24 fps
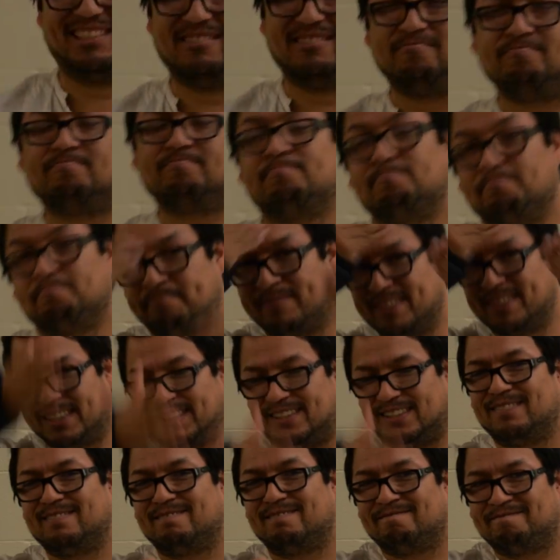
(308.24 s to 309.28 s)
I'm pretty nervous
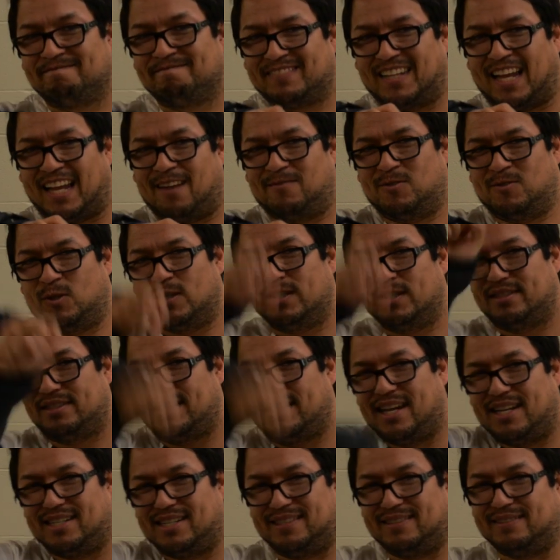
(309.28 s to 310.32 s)
right now.
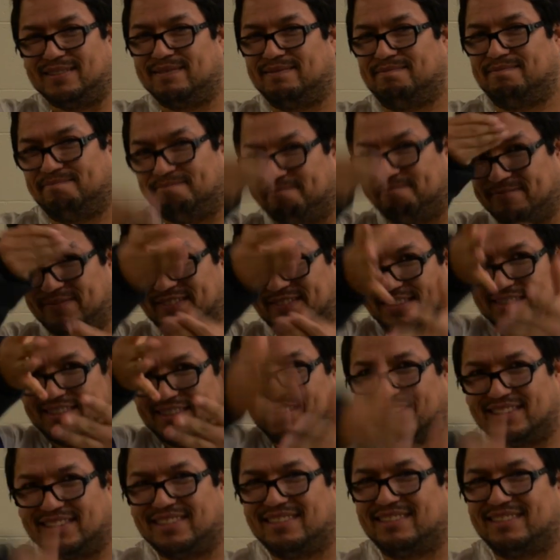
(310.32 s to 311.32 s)
Just putting it out there.